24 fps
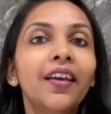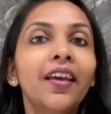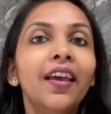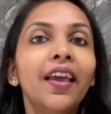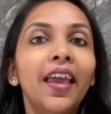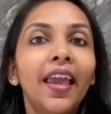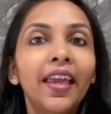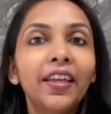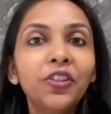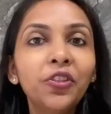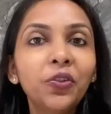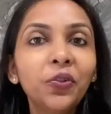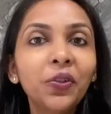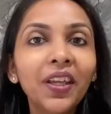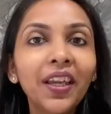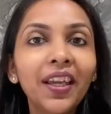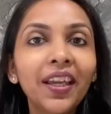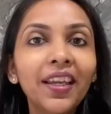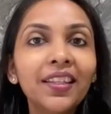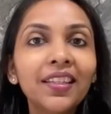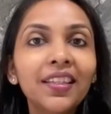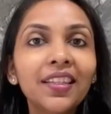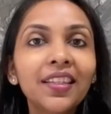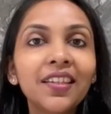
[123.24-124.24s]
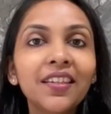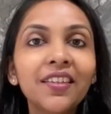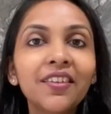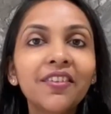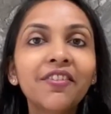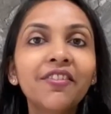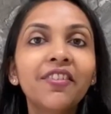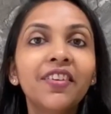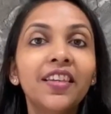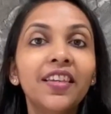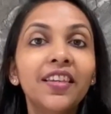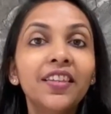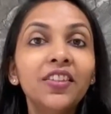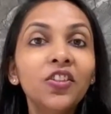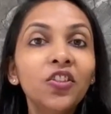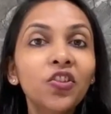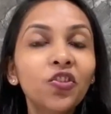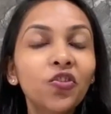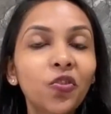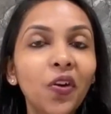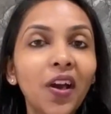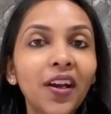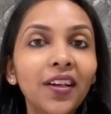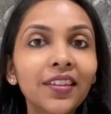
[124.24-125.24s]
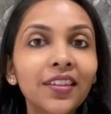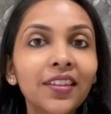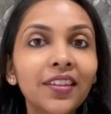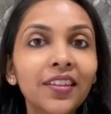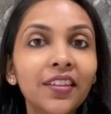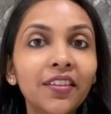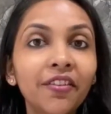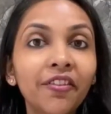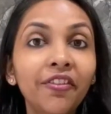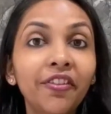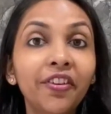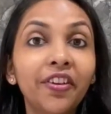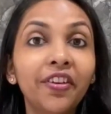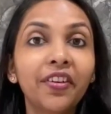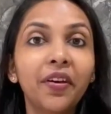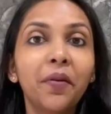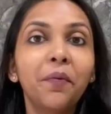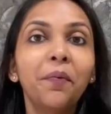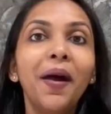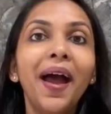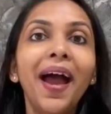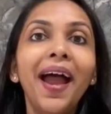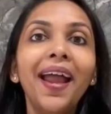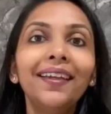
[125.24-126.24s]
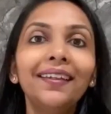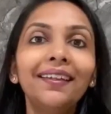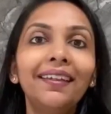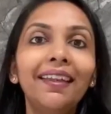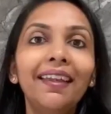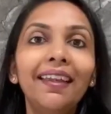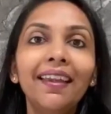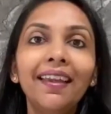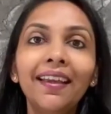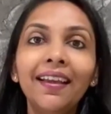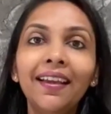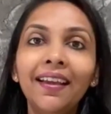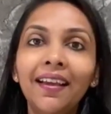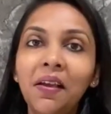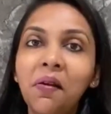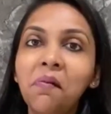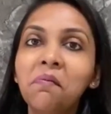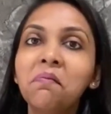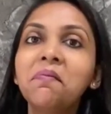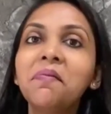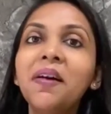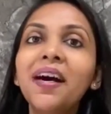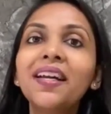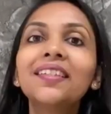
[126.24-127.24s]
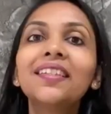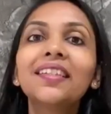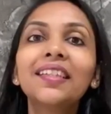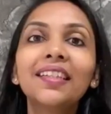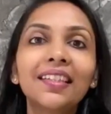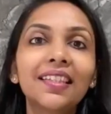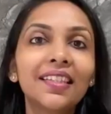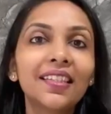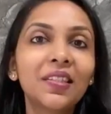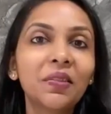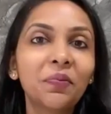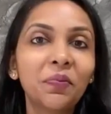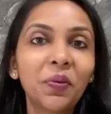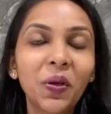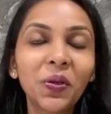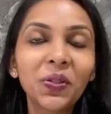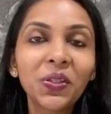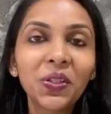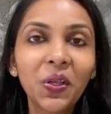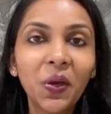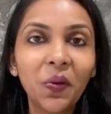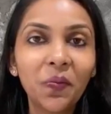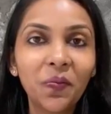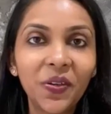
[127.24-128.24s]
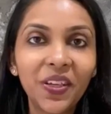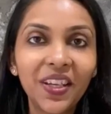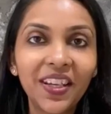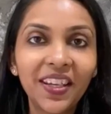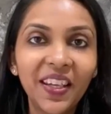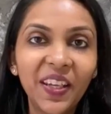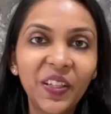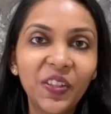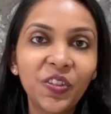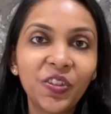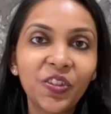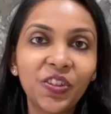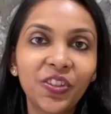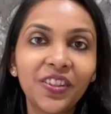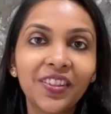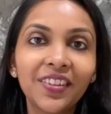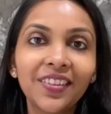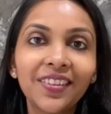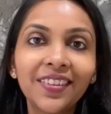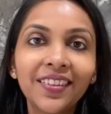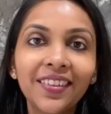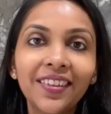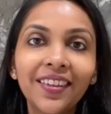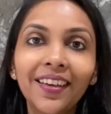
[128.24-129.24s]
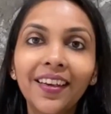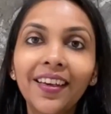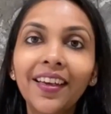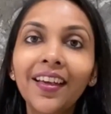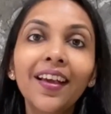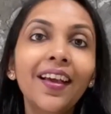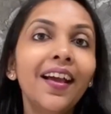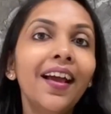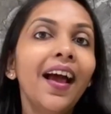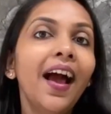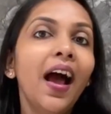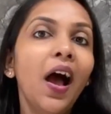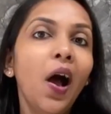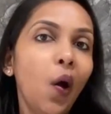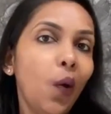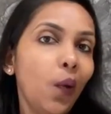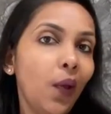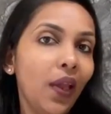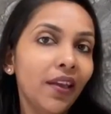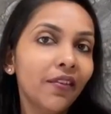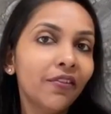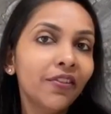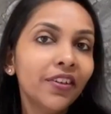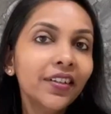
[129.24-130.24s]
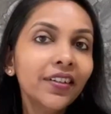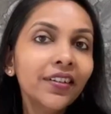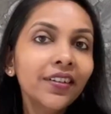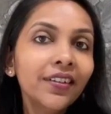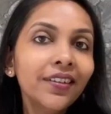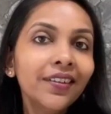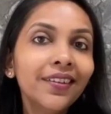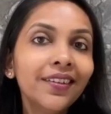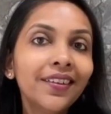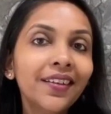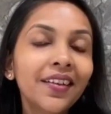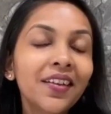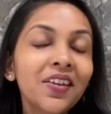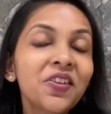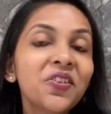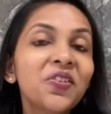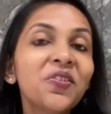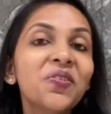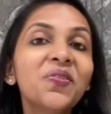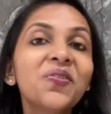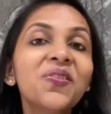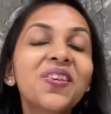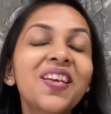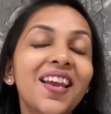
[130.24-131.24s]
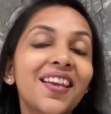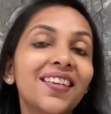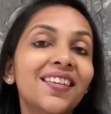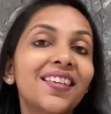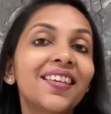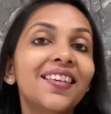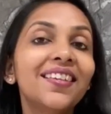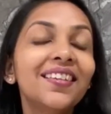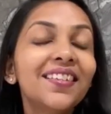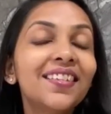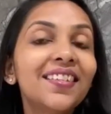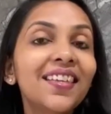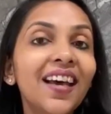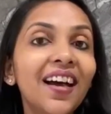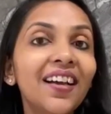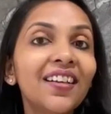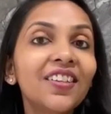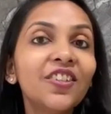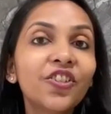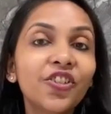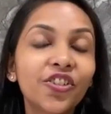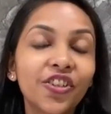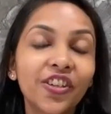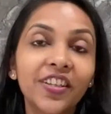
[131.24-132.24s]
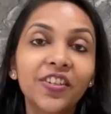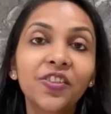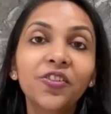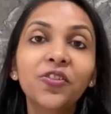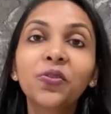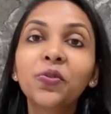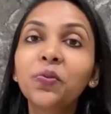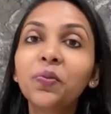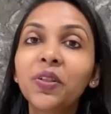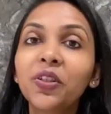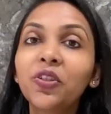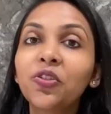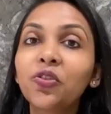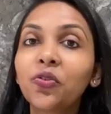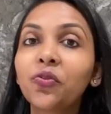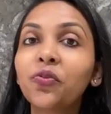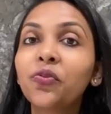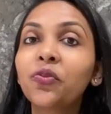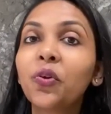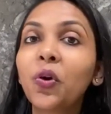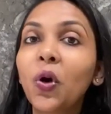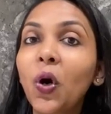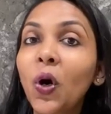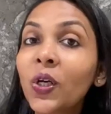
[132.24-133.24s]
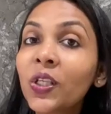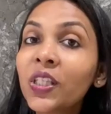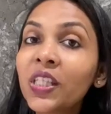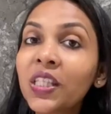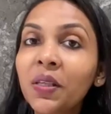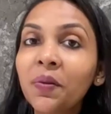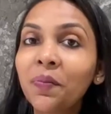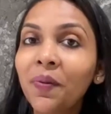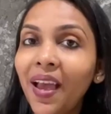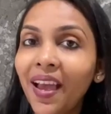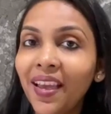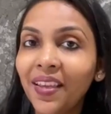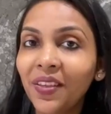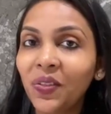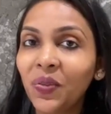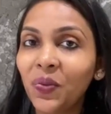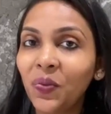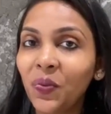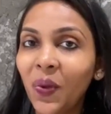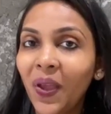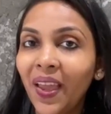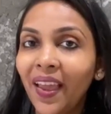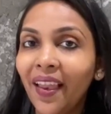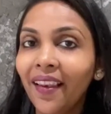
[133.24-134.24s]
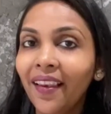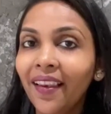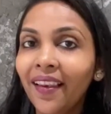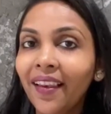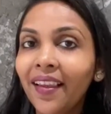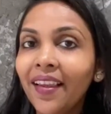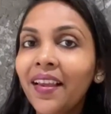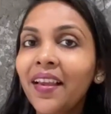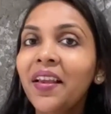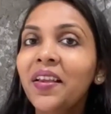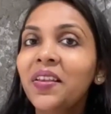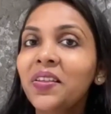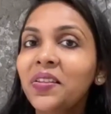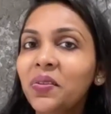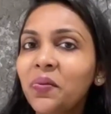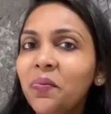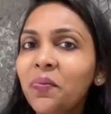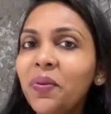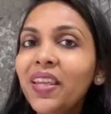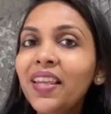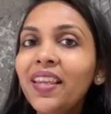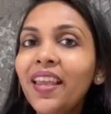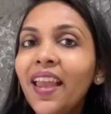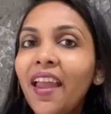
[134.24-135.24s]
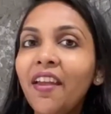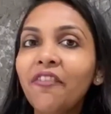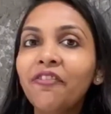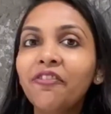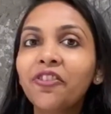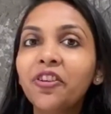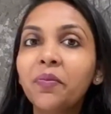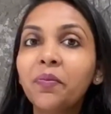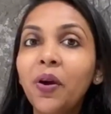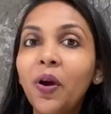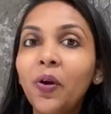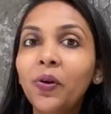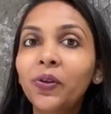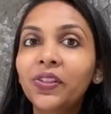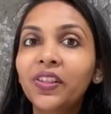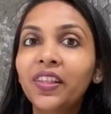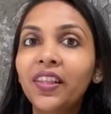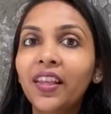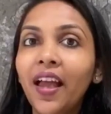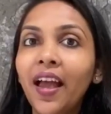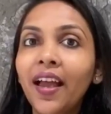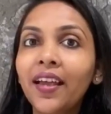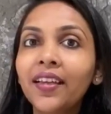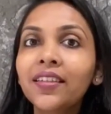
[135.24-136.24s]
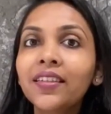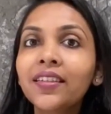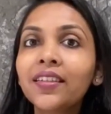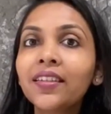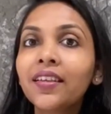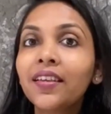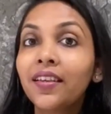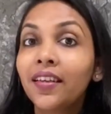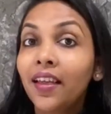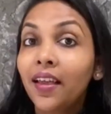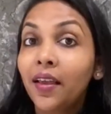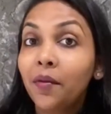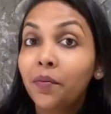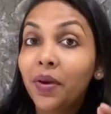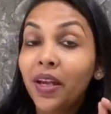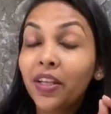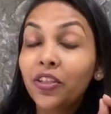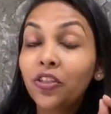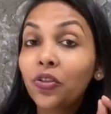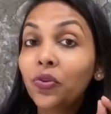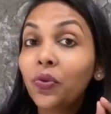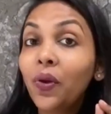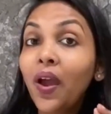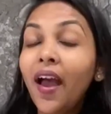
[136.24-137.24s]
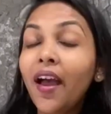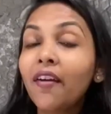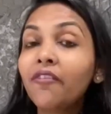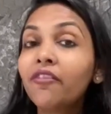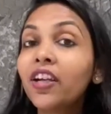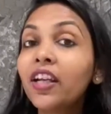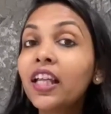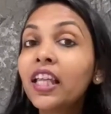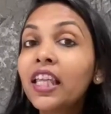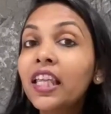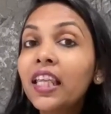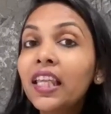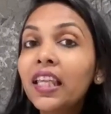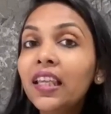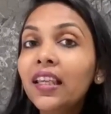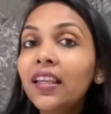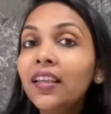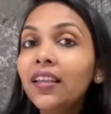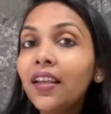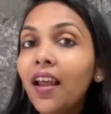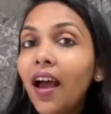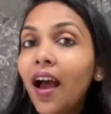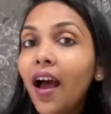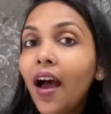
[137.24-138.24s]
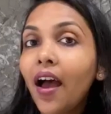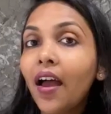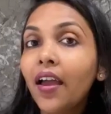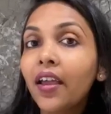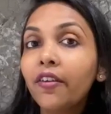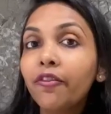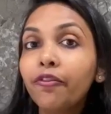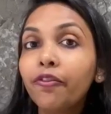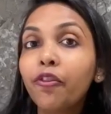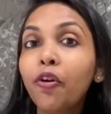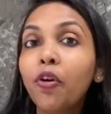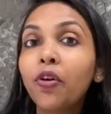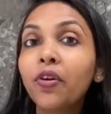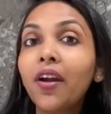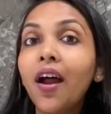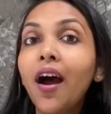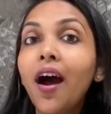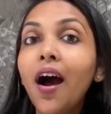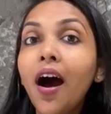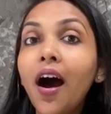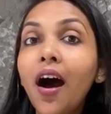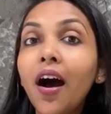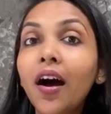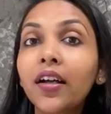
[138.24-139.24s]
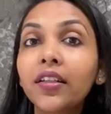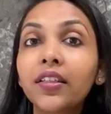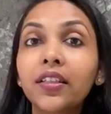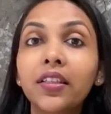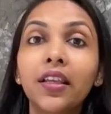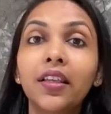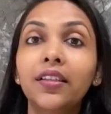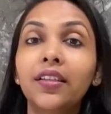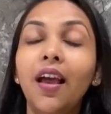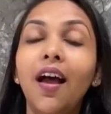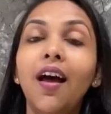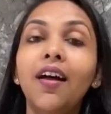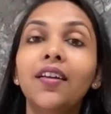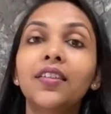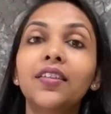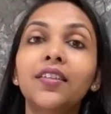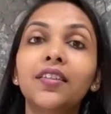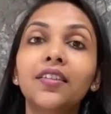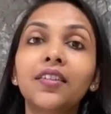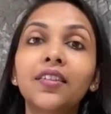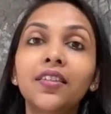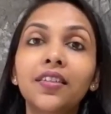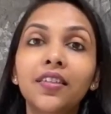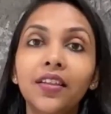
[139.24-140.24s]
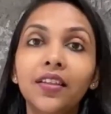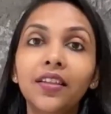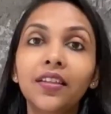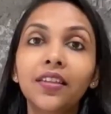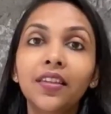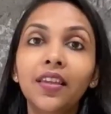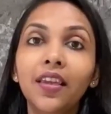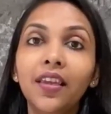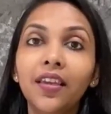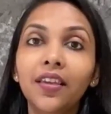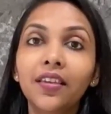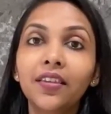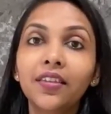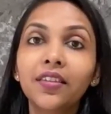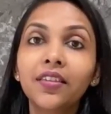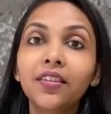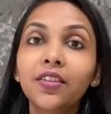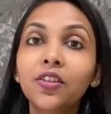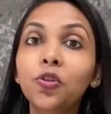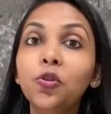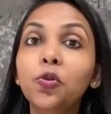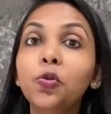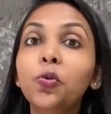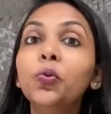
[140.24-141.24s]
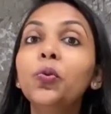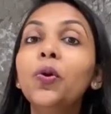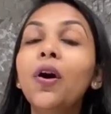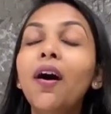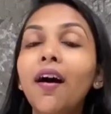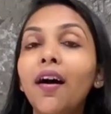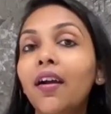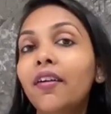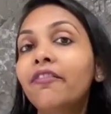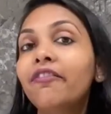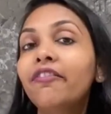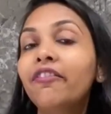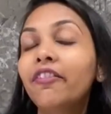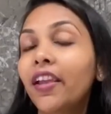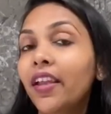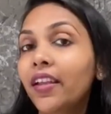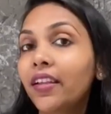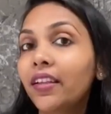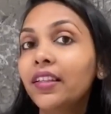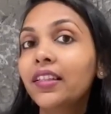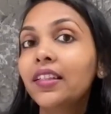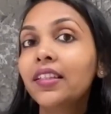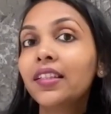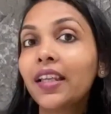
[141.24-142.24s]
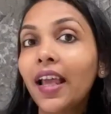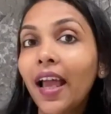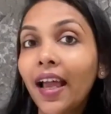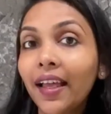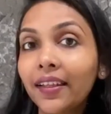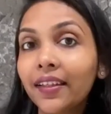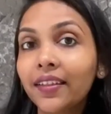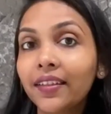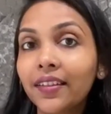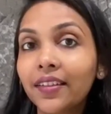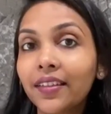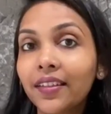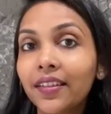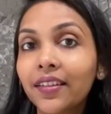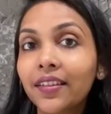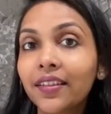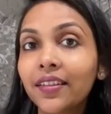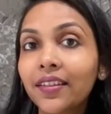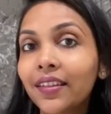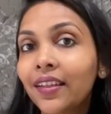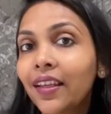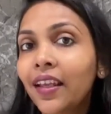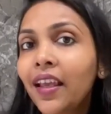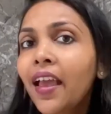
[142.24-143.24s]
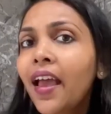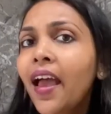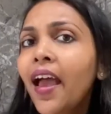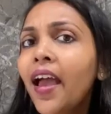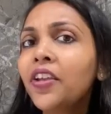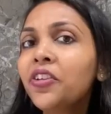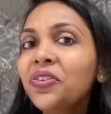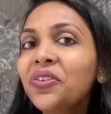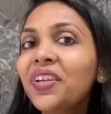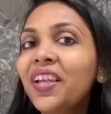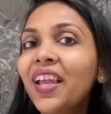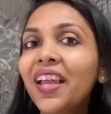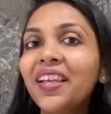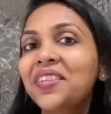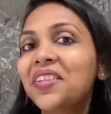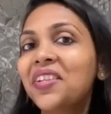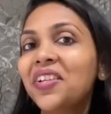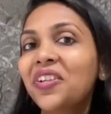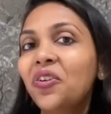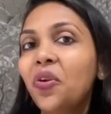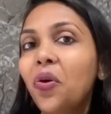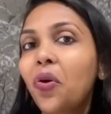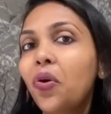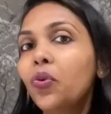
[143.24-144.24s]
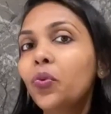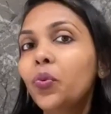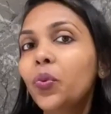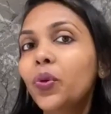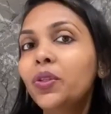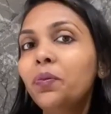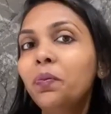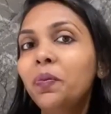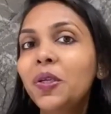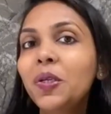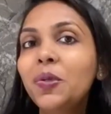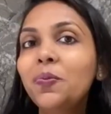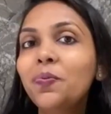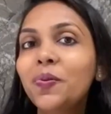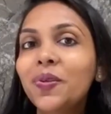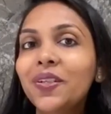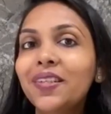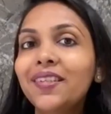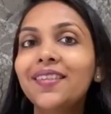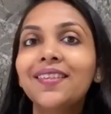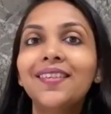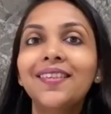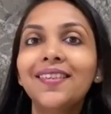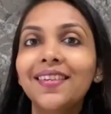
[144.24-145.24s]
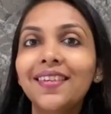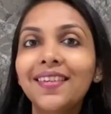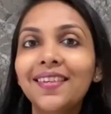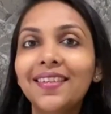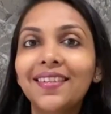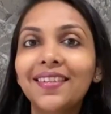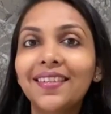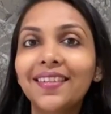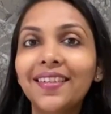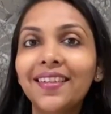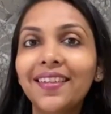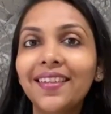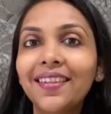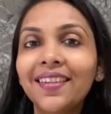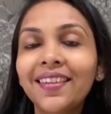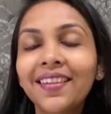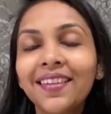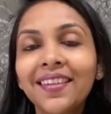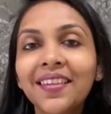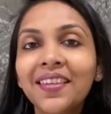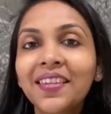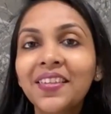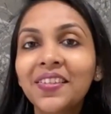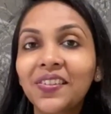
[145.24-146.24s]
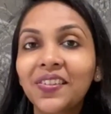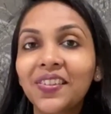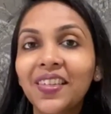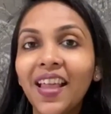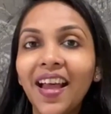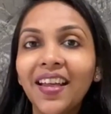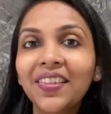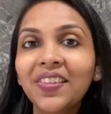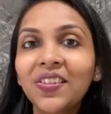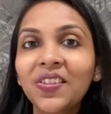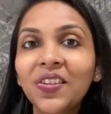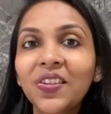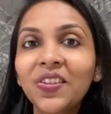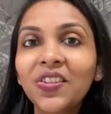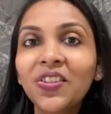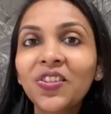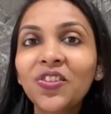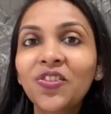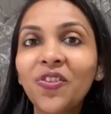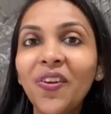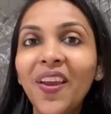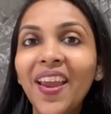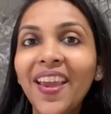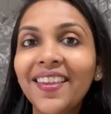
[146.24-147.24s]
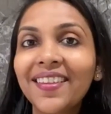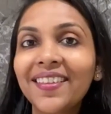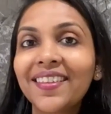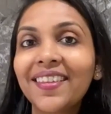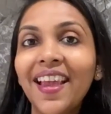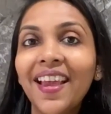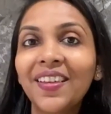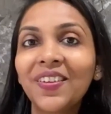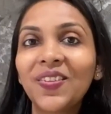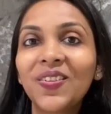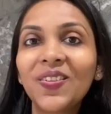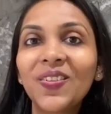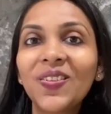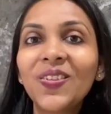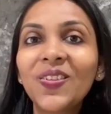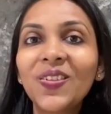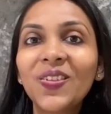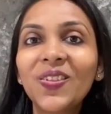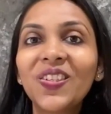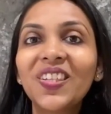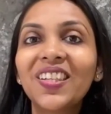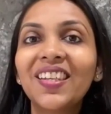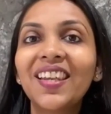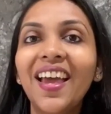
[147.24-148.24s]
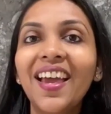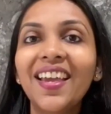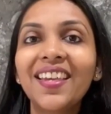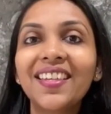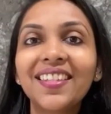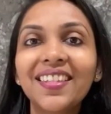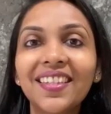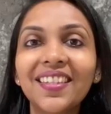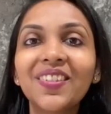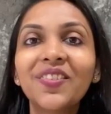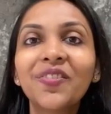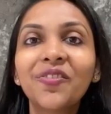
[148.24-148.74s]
educative, instructive, dramatic, but it is about communication. However, you can indulge in too much of gossip as well. So be careful about that. But you have a keen eye for art and artistic things. You are very talented and you get along with people easily. So that's your strength, and do utilize it